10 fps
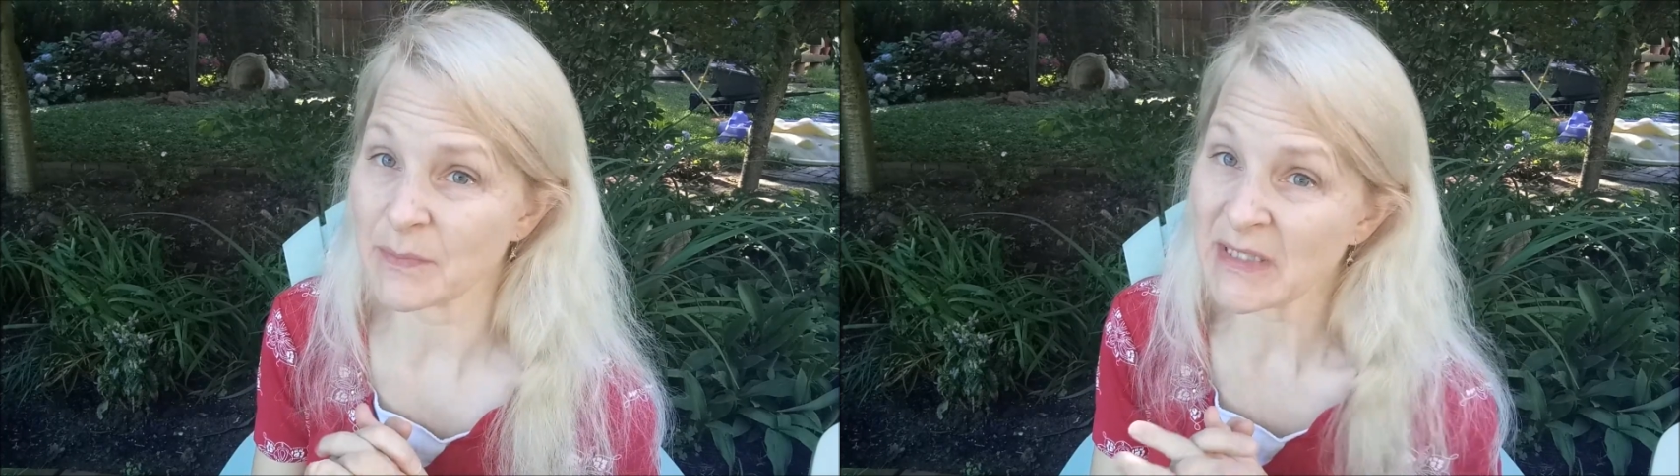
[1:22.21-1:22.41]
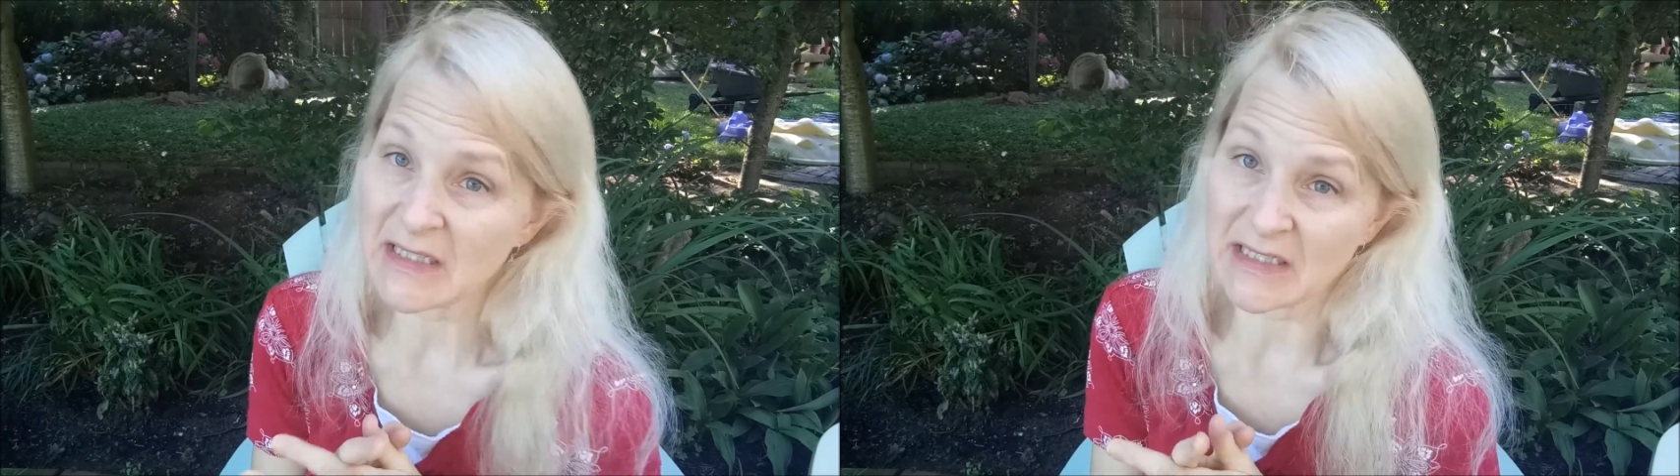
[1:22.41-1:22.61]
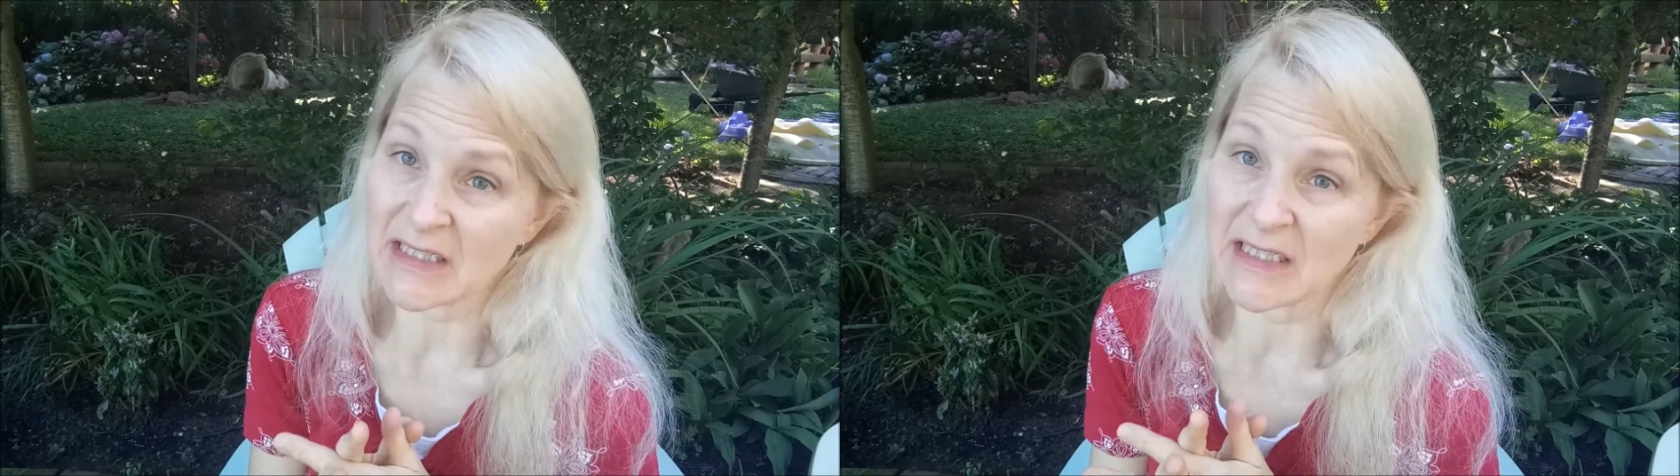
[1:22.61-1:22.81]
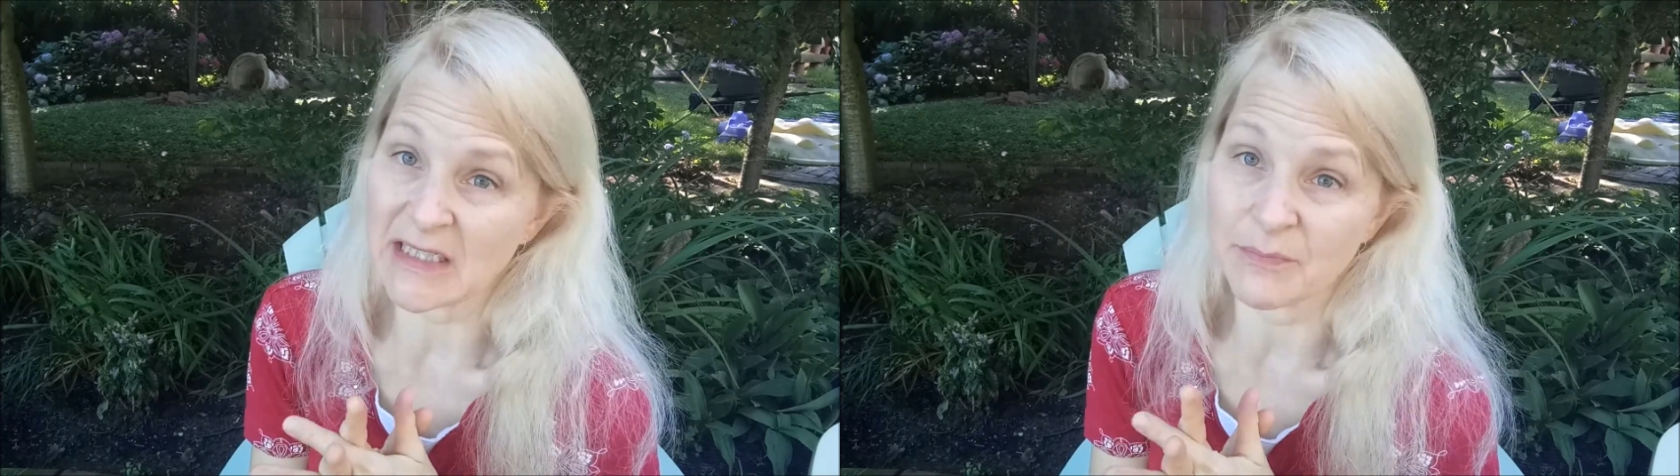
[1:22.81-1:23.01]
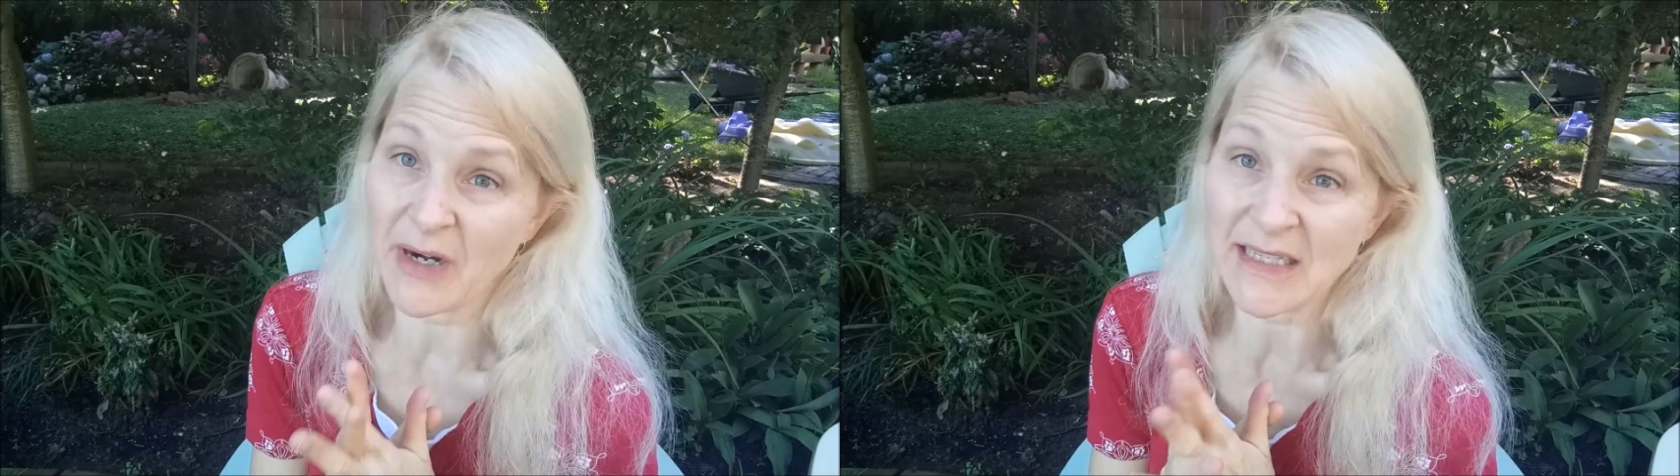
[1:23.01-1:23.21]
because
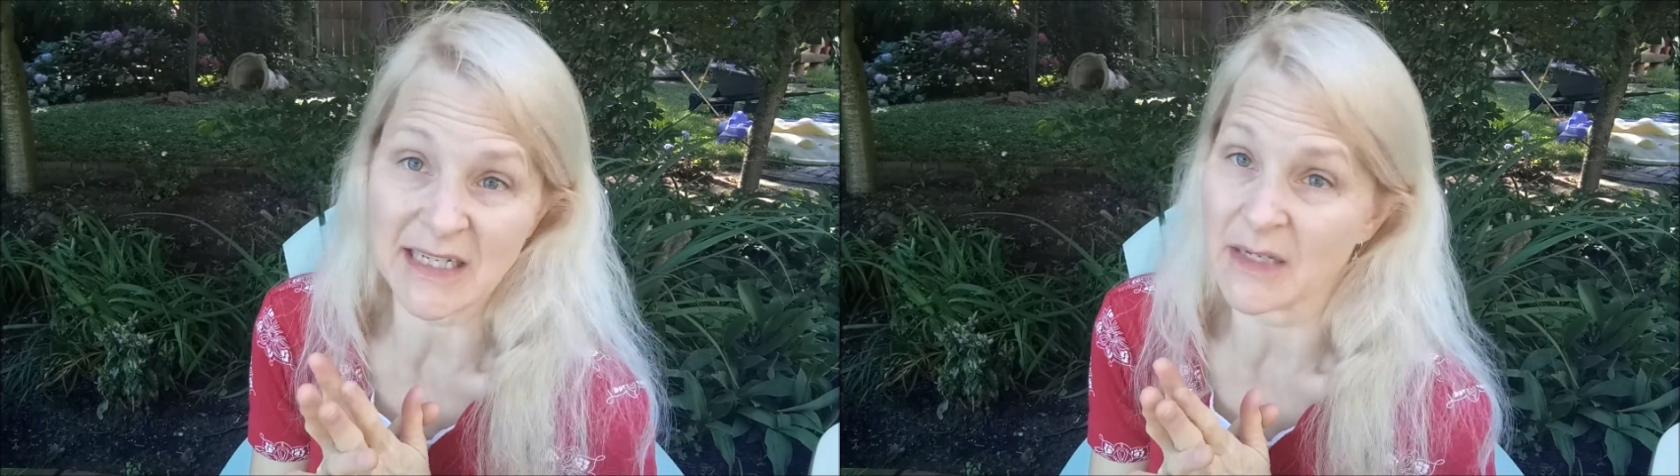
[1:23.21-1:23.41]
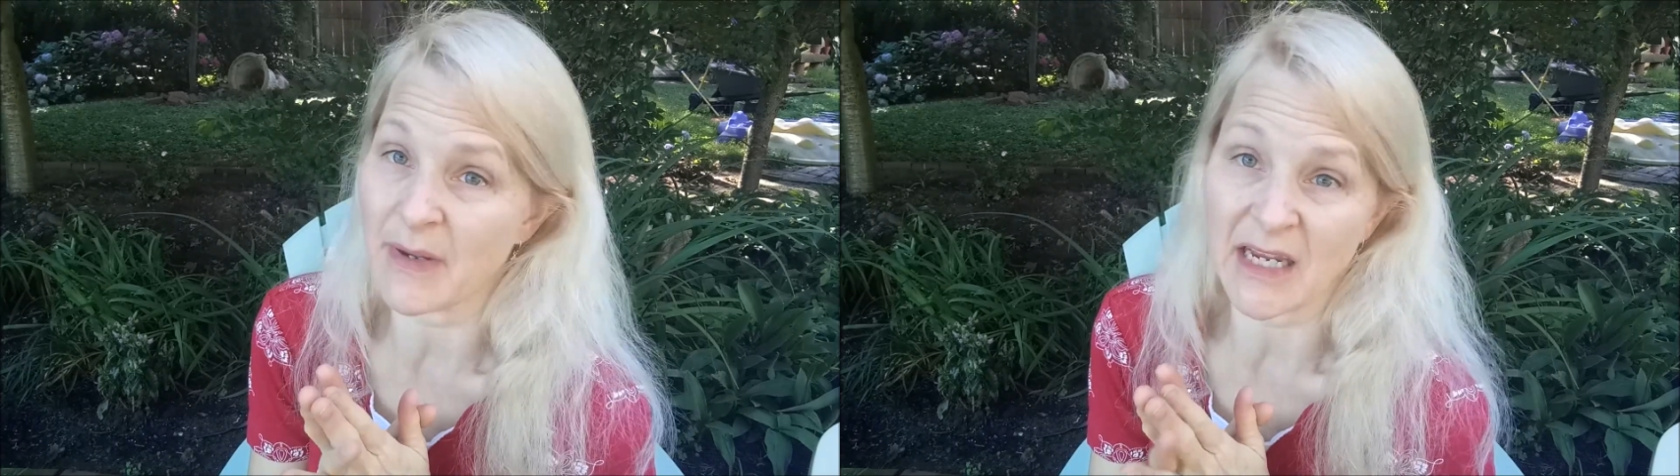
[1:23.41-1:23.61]
the bright sun in